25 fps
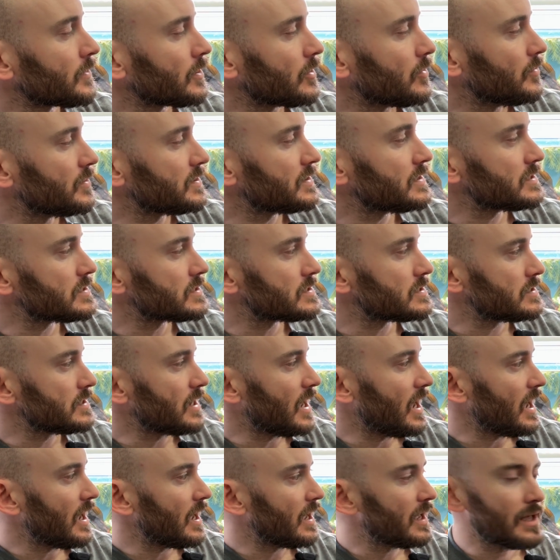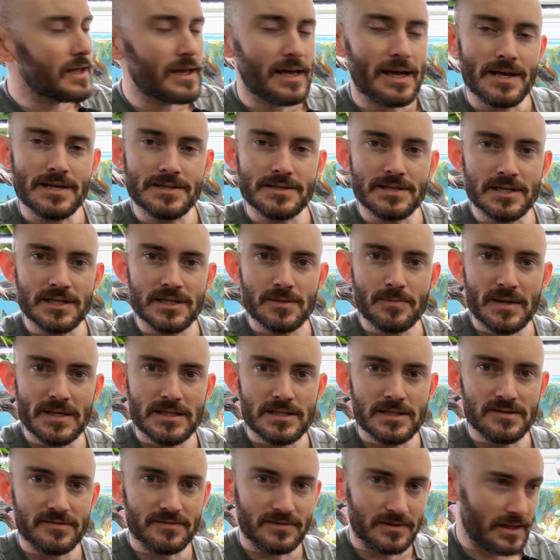with this not as
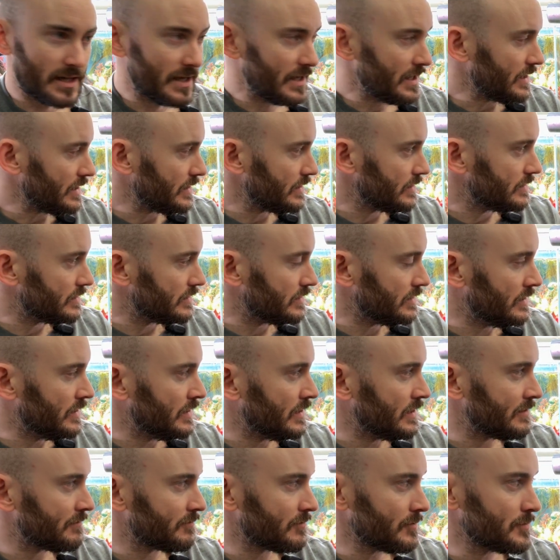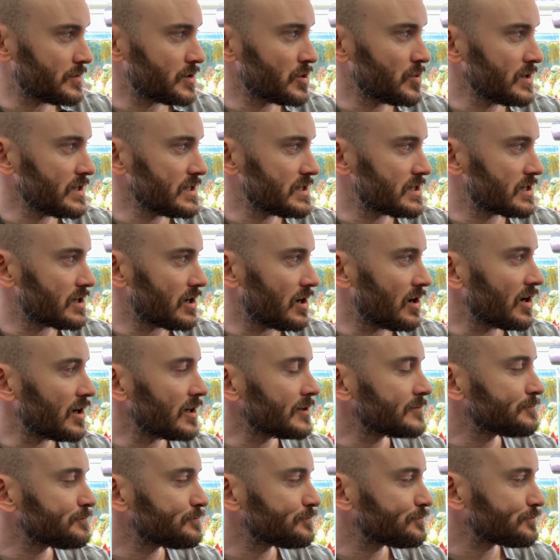expensive light from Twin
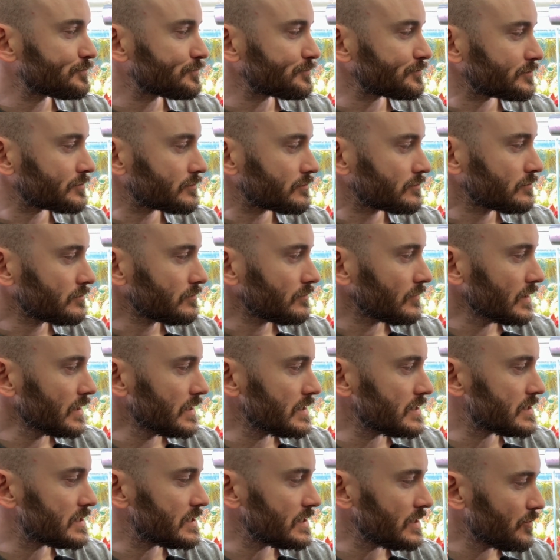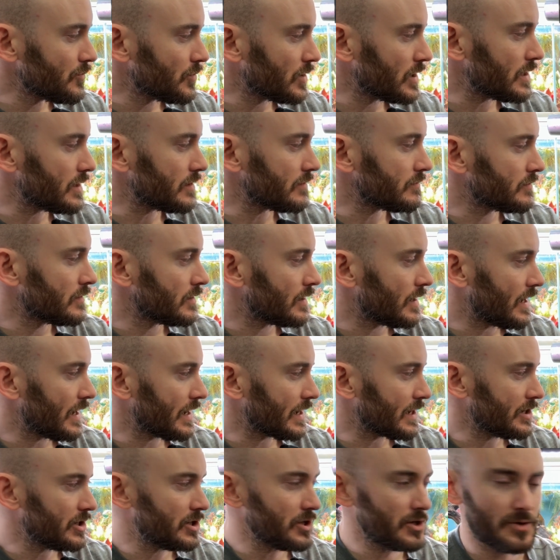Star and see what I
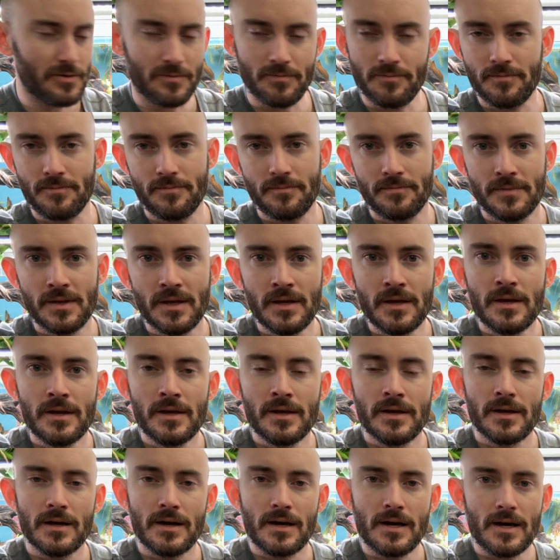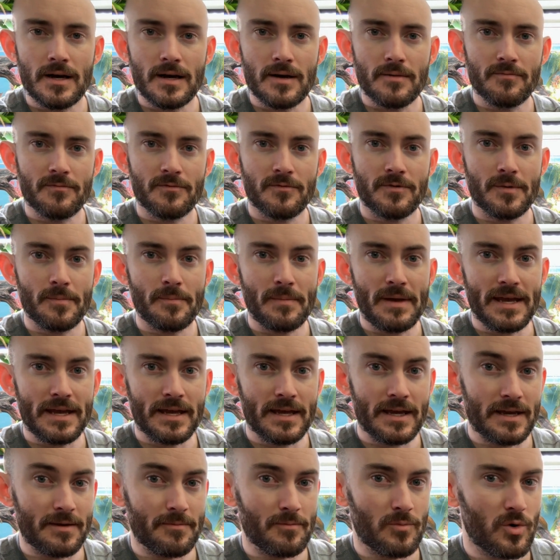can do from
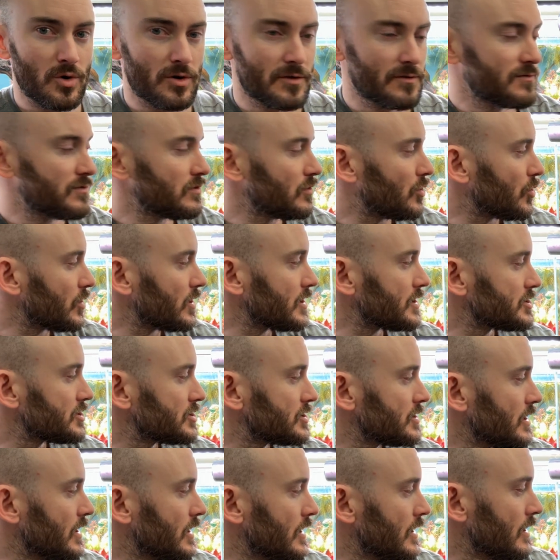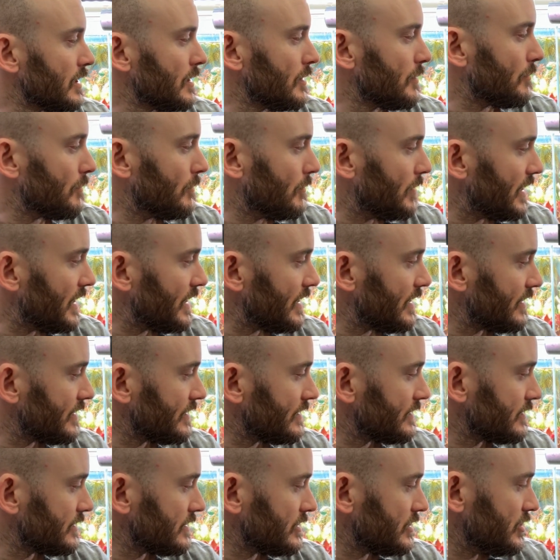making it more flourish.
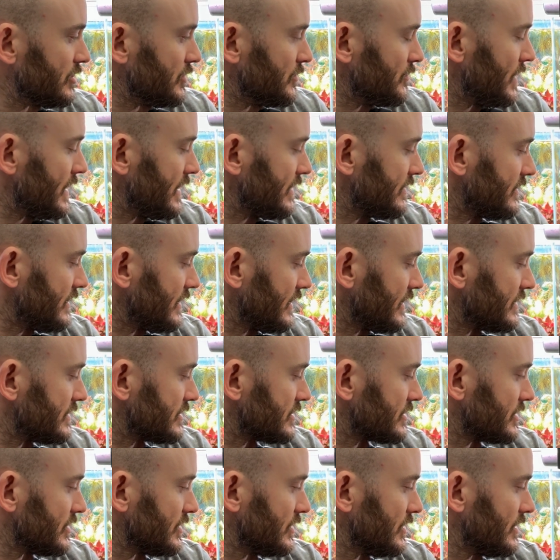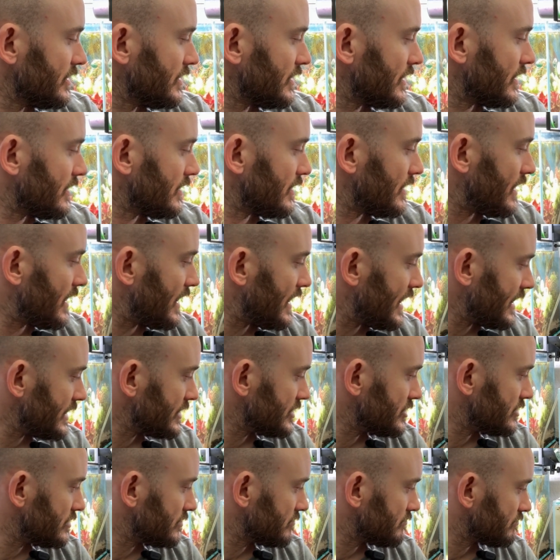But you may think it's good.
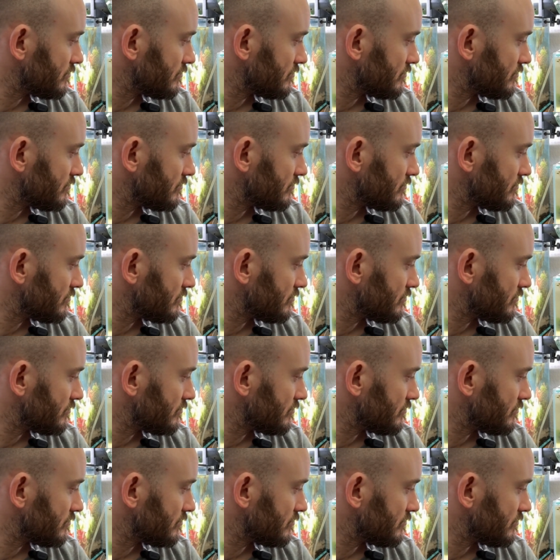I